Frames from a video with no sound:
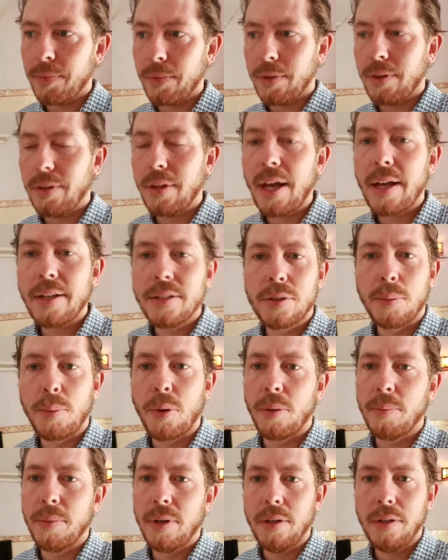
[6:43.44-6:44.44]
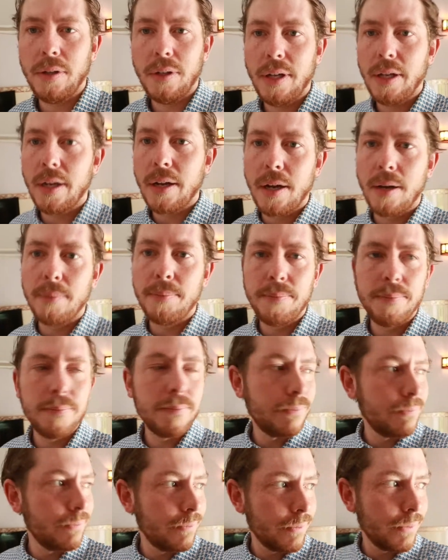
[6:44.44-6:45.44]
Nice apartment. Get up,
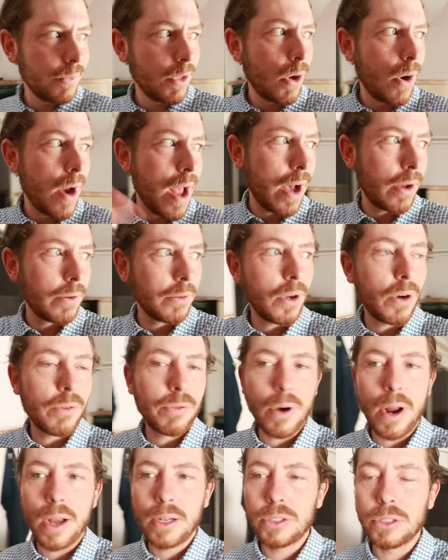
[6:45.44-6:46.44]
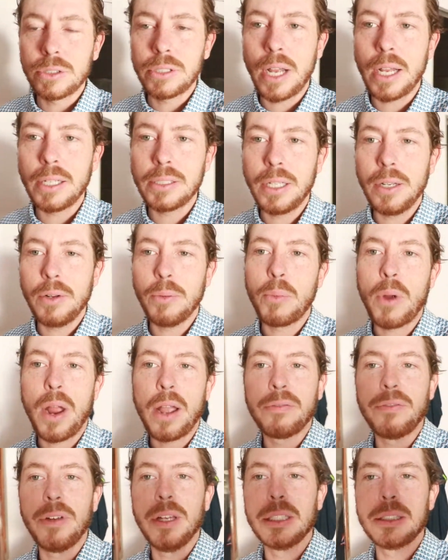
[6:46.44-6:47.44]
go down, go for exercise, get your
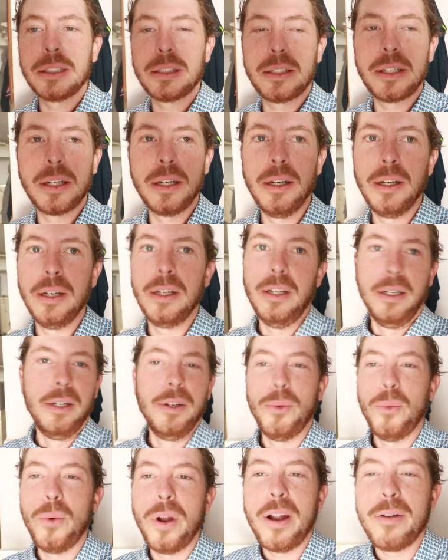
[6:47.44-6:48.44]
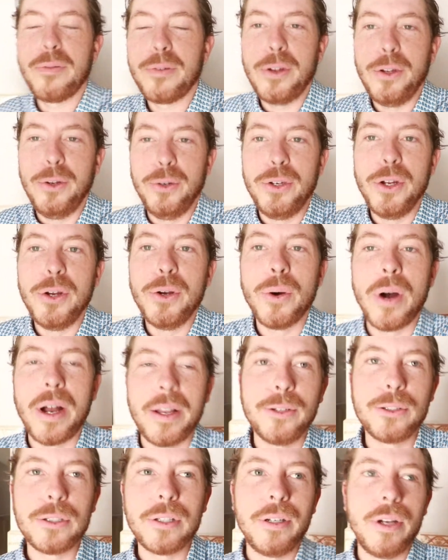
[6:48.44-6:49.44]
breakfast, whatever you do. I
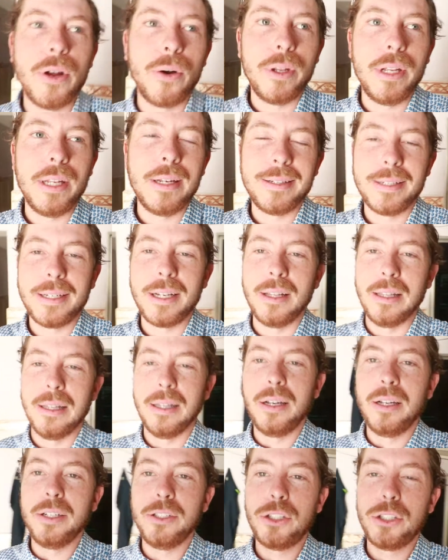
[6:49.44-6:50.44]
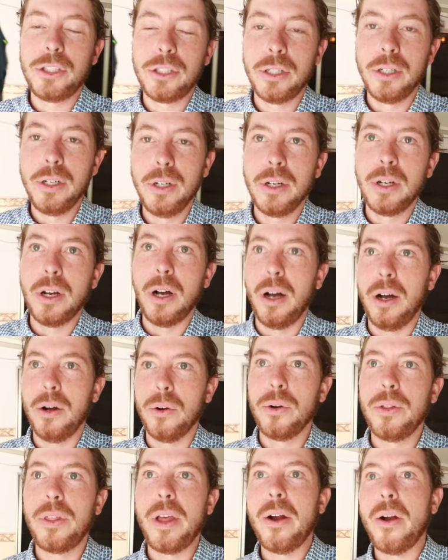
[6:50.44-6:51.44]
usually don't eat until lunch
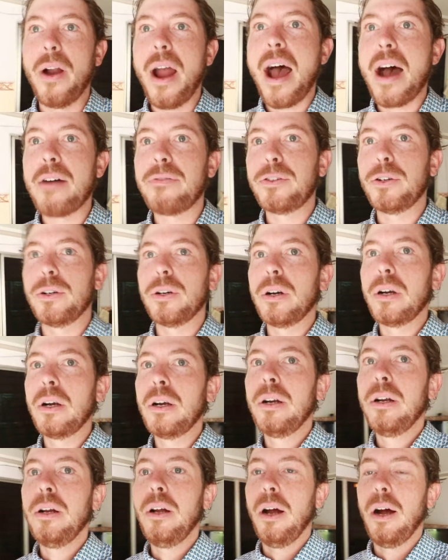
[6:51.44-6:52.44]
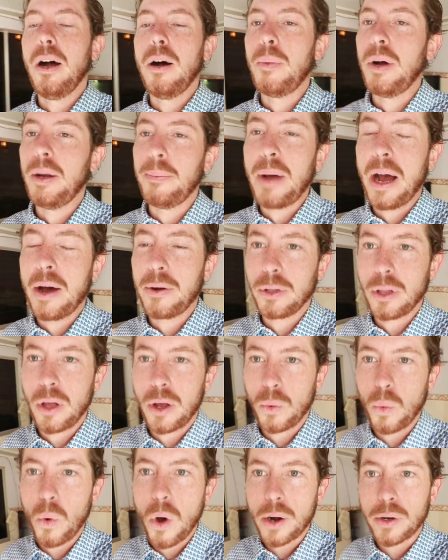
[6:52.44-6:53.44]
or thereafter. I pound a lot
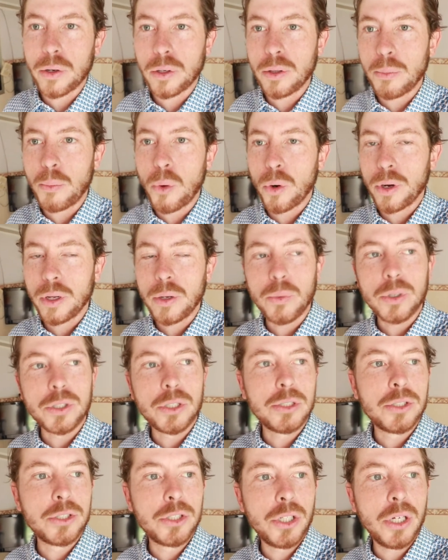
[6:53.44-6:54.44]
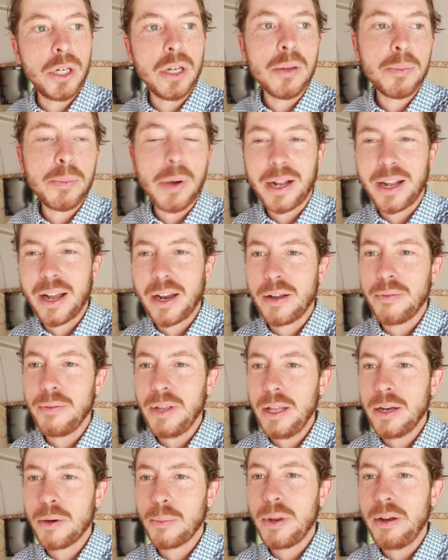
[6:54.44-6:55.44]
of water in the morning, which is cheap. I kind of
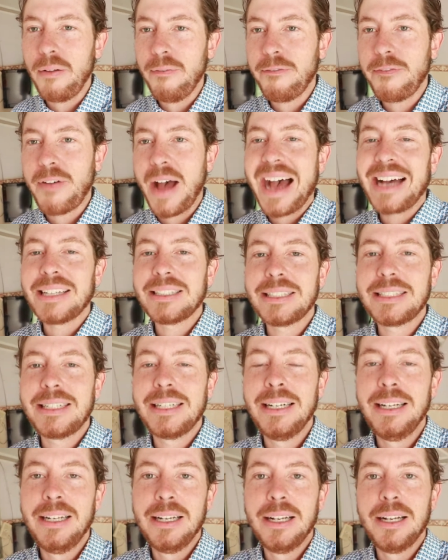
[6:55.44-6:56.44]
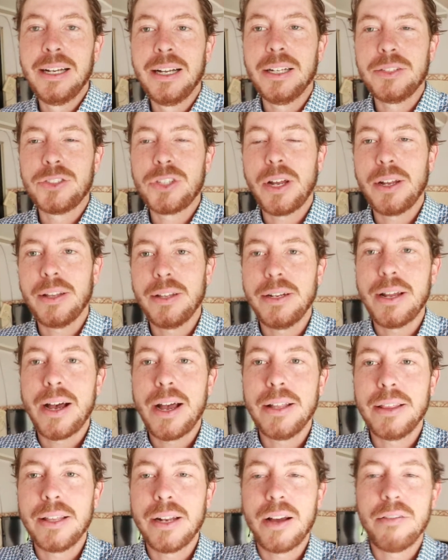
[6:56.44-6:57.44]
intermittent fast. That's kind of the
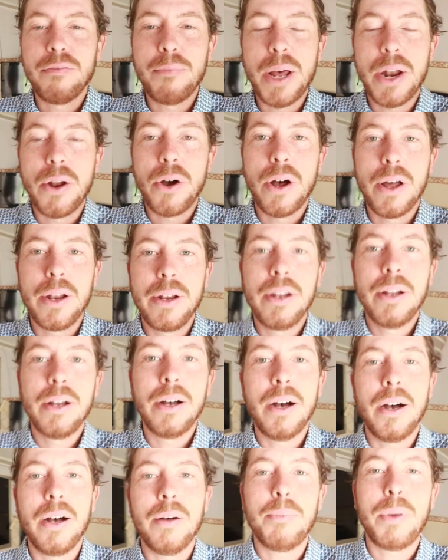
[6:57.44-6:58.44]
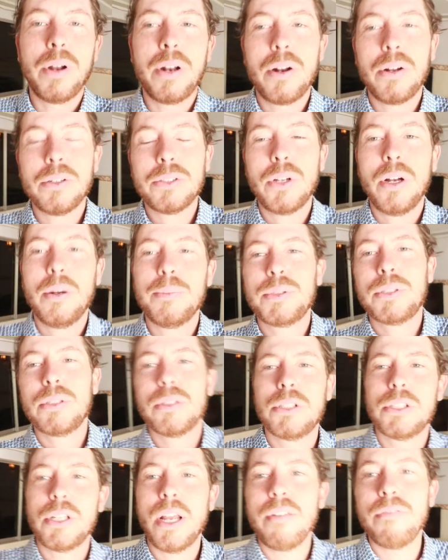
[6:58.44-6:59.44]
diet that I've been on. But it also helps
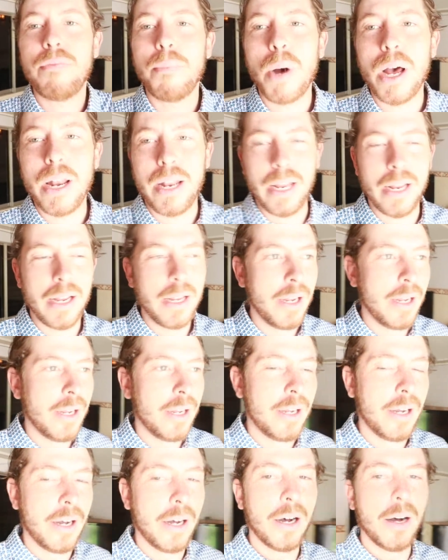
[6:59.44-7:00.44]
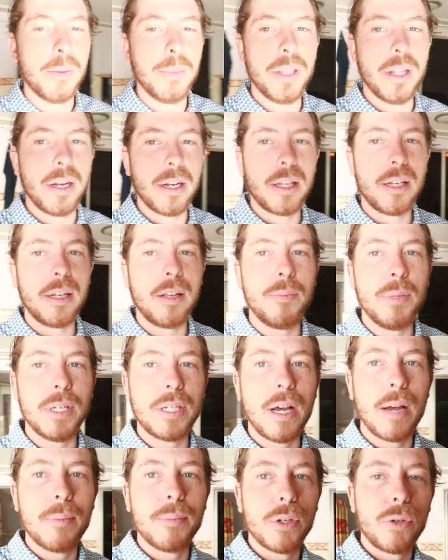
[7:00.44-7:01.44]
save money. And then it can give me
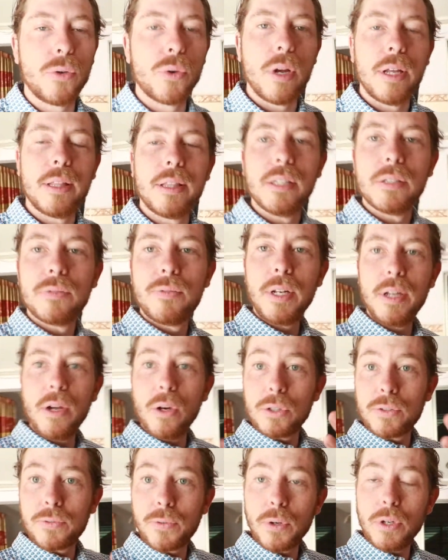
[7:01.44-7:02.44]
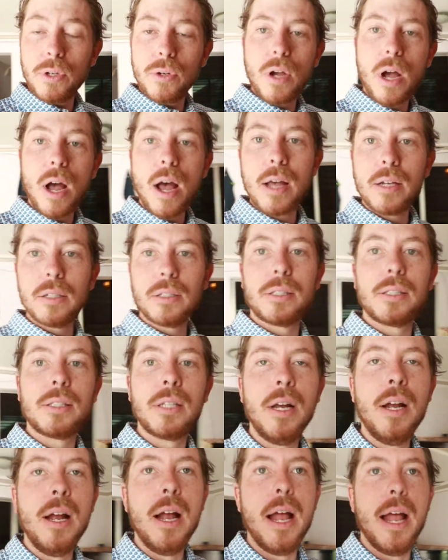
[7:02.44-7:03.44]
time to create these videos for you guys
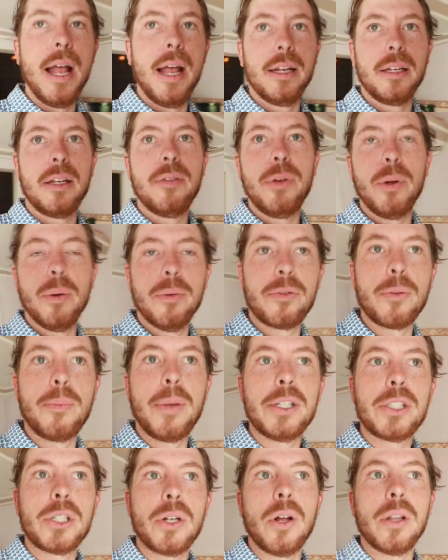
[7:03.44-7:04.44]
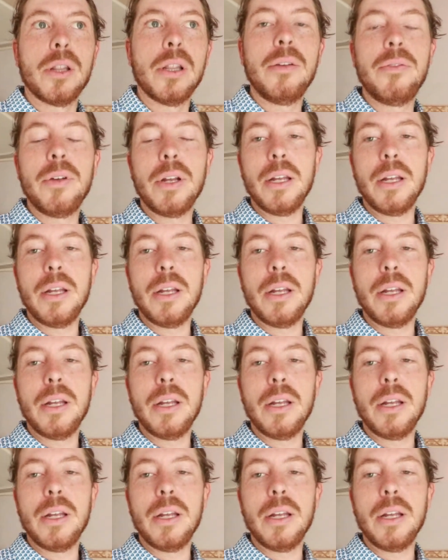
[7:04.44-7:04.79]
and give you information on living